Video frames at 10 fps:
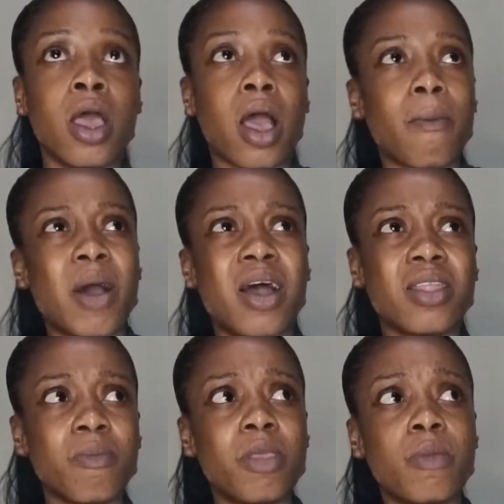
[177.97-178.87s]
about
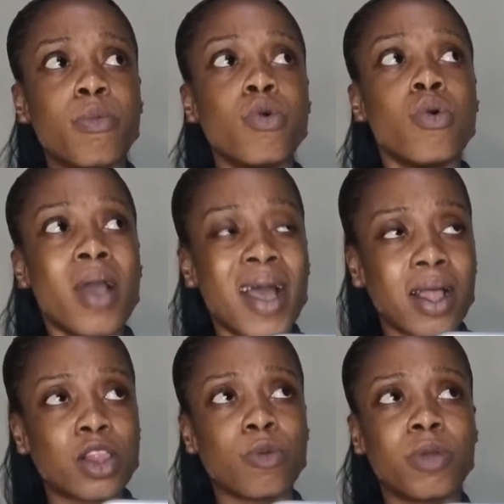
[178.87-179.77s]
other people who
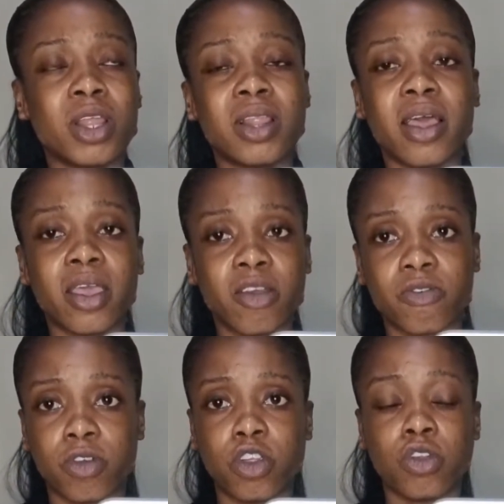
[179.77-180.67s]
had to put in that
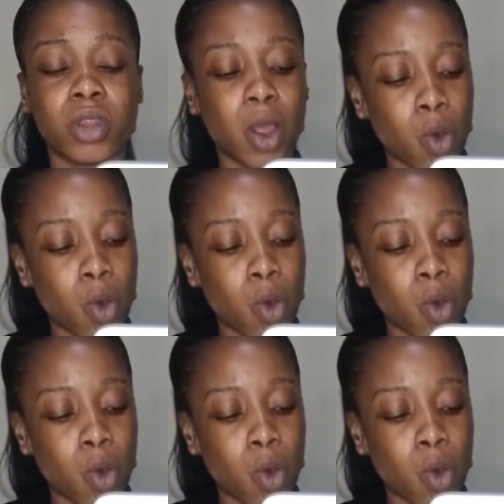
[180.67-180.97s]
effort, that